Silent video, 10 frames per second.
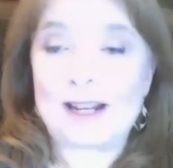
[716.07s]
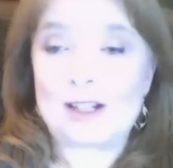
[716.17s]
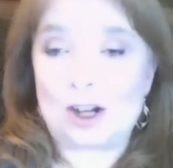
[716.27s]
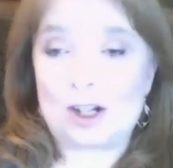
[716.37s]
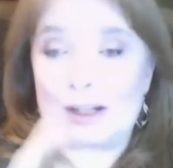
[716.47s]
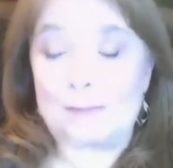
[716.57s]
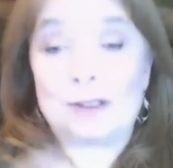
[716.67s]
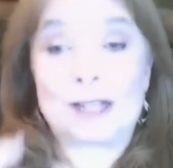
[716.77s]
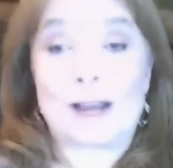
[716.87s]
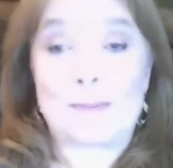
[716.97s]
it starts to
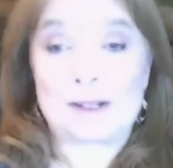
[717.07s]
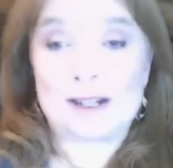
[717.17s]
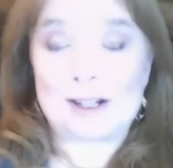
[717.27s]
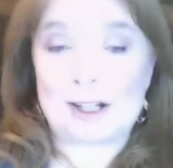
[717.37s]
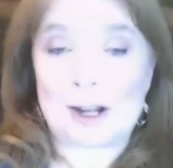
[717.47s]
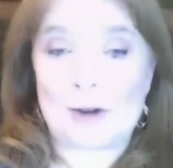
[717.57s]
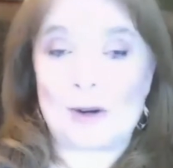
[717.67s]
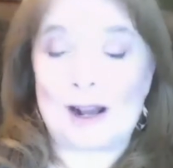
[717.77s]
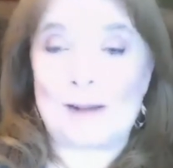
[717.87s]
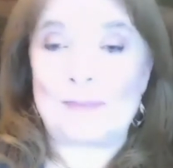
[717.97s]
build up.
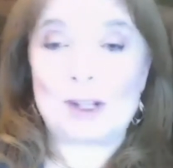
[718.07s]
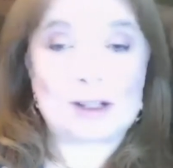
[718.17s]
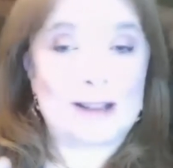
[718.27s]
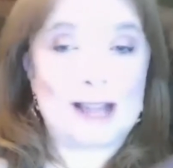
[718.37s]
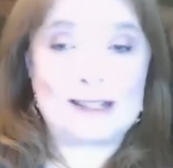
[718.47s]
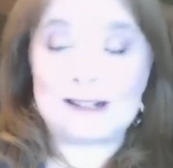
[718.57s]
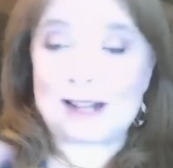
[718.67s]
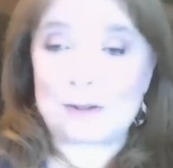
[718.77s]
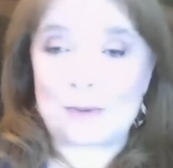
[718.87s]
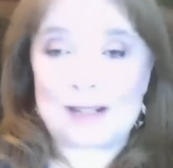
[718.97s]
So there's lots and
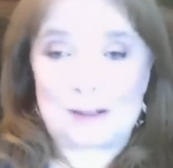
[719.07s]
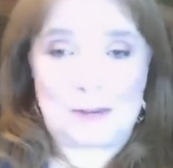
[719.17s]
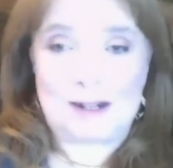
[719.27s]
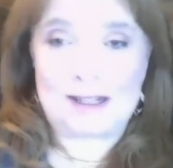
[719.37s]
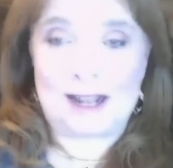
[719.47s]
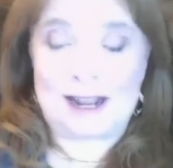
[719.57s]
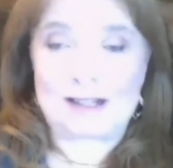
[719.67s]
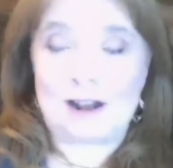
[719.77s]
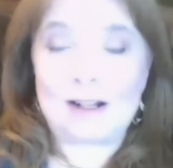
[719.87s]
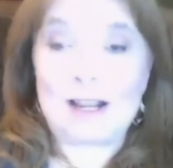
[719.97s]
lots of ways to monetize.
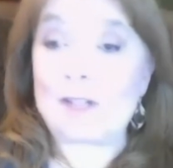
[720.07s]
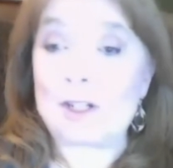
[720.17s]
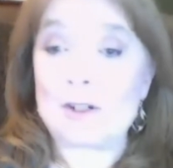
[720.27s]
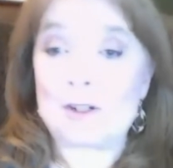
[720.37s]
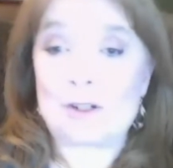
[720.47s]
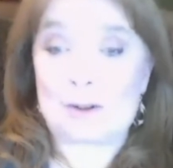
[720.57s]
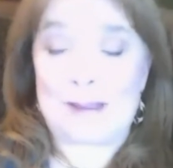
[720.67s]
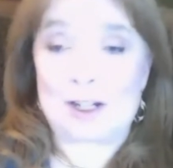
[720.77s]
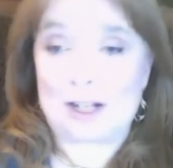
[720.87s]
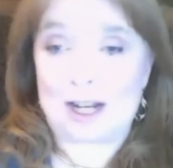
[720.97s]
All you have to do is use your
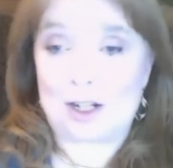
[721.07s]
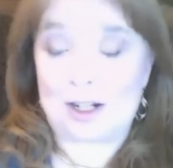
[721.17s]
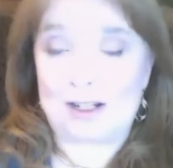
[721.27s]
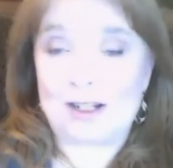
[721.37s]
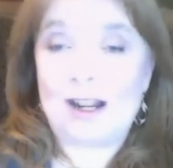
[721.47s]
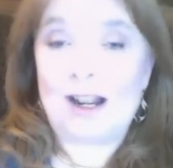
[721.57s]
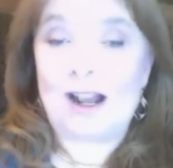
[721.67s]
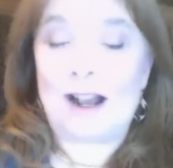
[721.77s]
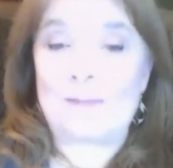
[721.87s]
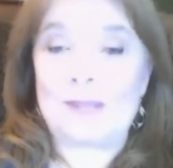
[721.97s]
imagination.
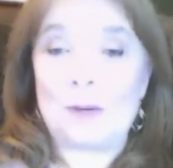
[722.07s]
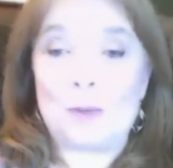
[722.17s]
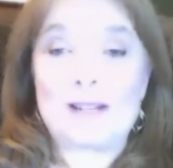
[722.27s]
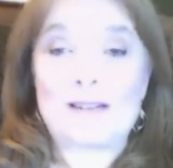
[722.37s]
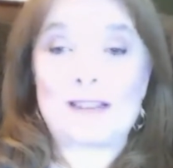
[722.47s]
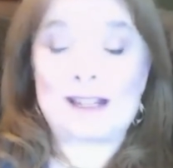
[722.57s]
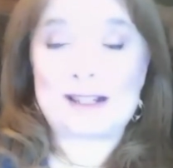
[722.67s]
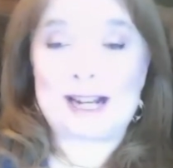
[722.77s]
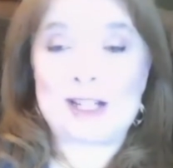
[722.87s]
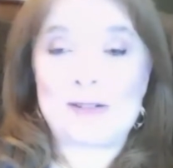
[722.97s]
And one of the things
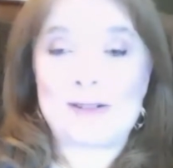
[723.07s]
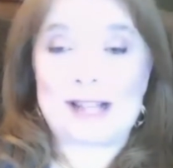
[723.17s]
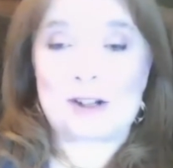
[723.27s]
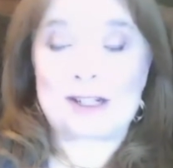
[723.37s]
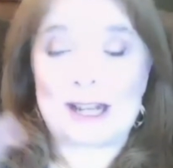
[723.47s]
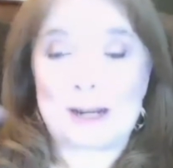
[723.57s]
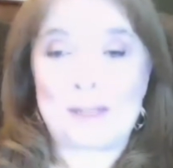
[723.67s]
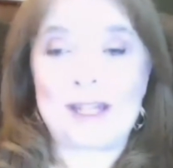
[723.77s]
that I do is actually take